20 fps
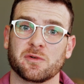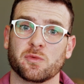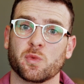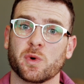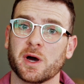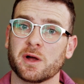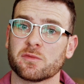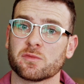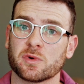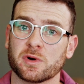
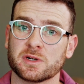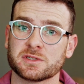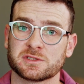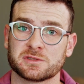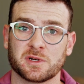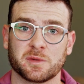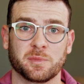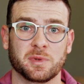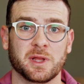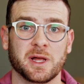what roles
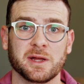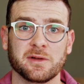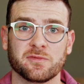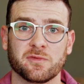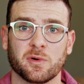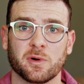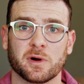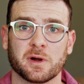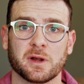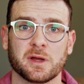to apply
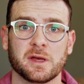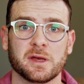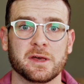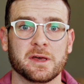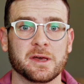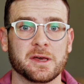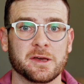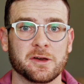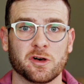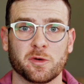for,
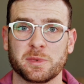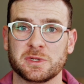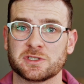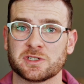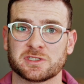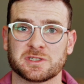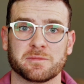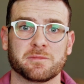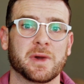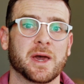it'll be
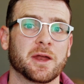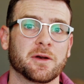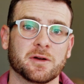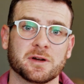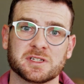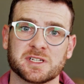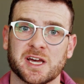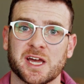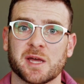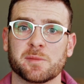just a matter
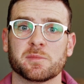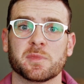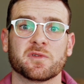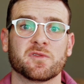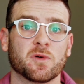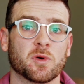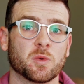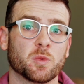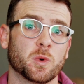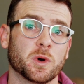of time
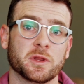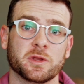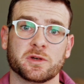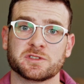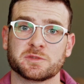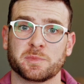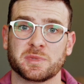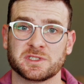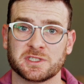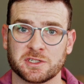before one of
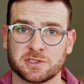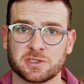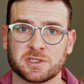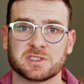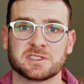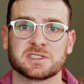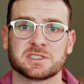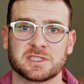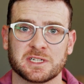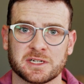those
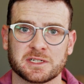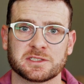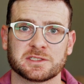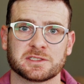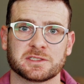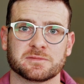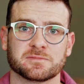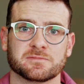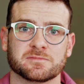positions sticks.